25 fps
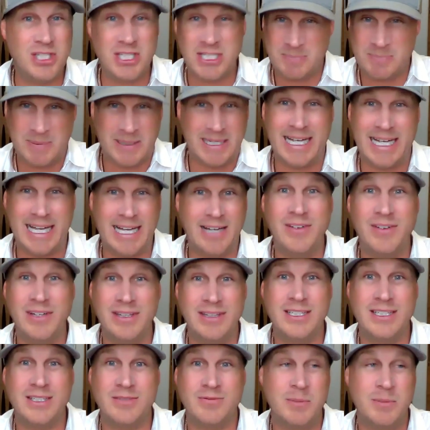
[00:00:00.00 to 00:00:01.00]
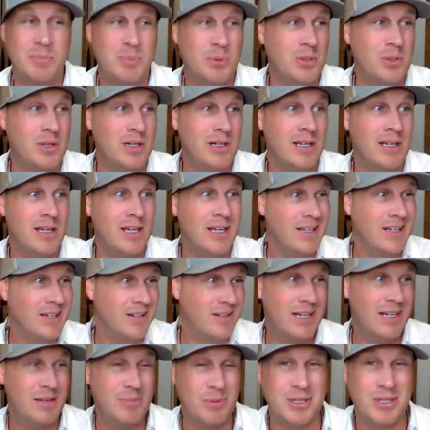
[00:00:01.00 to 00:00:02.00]
that just by having this report,
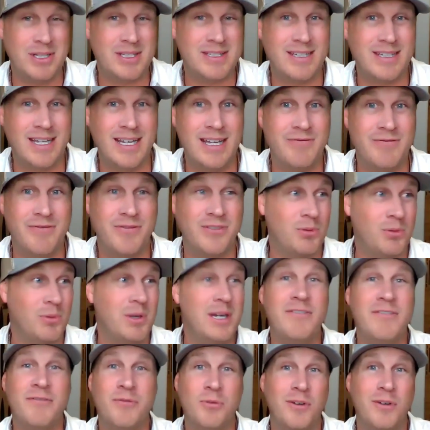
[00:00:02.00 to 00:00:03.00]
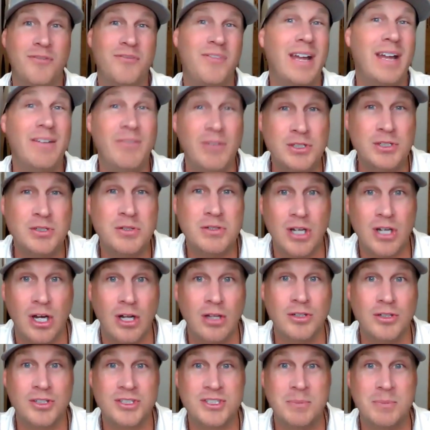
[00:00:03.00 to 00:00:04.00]
you're able to save $300, $400,
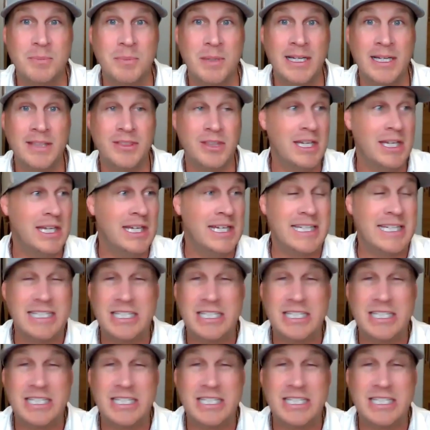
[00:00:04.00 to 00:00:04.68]
$500 a month